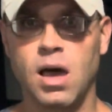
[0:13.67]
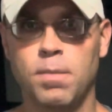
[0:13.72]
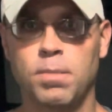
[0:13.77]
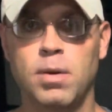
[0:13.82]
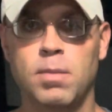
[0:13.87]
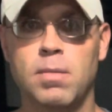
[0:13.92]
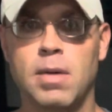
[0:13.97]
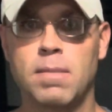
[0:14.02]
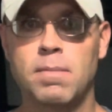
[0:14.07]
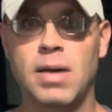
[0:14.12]
up
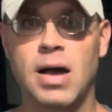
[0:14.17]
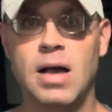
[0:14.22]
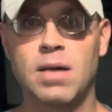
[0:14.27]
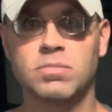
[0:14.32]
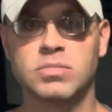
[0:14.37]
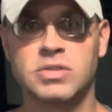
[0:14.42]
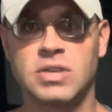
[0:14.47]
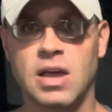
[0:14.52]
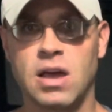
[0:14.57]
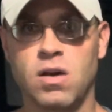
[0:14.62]
at my
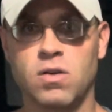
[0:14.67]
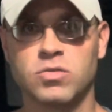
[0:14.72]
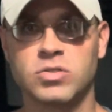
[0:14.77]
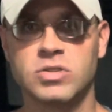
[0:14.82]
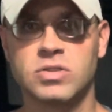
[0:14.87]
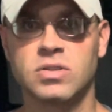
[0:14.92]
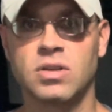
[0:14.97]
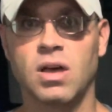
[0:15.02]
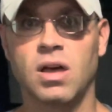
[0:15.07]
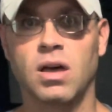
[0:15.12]
mom's
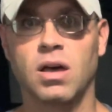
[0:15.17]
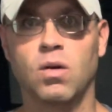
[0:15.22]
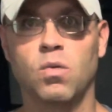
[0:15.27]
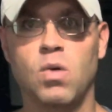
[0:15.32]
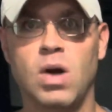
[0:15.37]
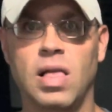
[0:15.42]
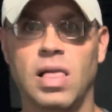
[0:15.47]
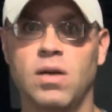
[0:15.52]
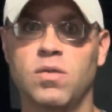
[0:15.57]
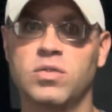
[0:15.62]
house
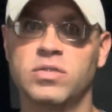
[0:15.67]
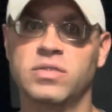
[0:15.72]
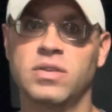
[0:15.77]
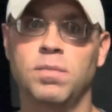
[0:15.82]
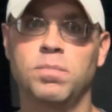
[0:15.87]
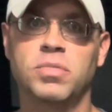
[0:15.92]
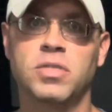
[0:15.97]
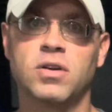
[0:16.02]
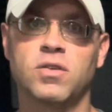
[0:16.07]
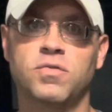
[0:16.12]
while I was
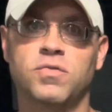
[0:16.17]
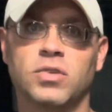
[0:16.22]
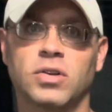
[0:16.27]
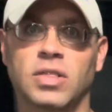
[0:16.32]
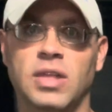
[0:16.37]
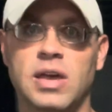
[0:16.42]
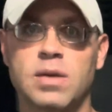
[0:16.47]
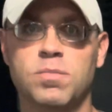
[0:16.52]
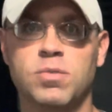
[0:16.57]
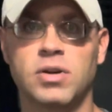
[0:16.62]
up there for
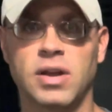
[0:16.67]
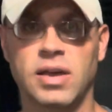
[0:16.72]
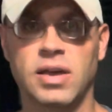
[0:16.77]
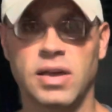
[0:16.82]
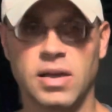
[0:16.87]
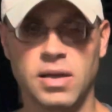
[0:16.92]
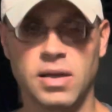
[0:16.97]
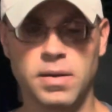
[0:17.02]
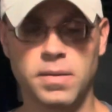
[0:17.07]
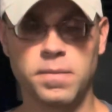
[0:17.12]
Labor
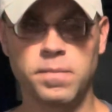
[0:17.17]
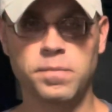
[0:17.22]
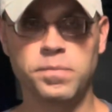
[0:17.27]
Day.